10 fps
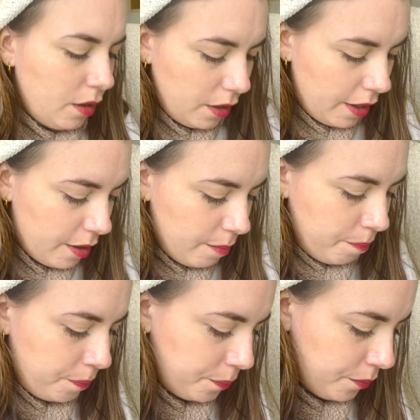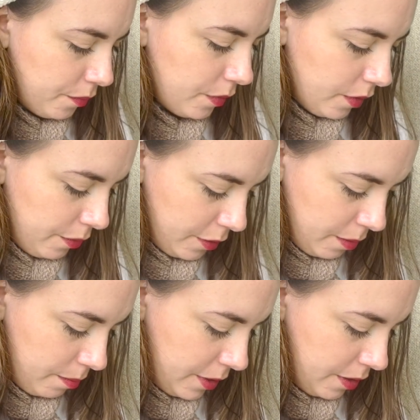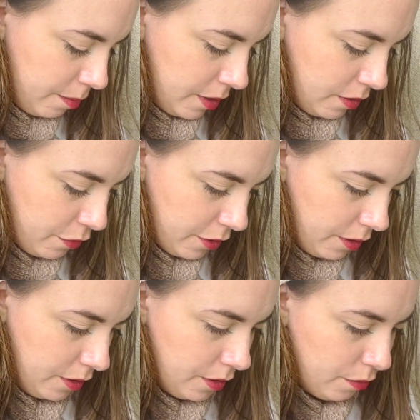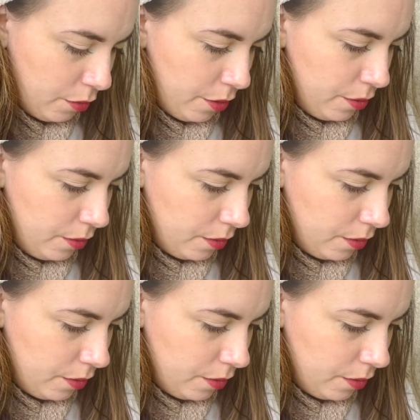And I'm in the middle of a row.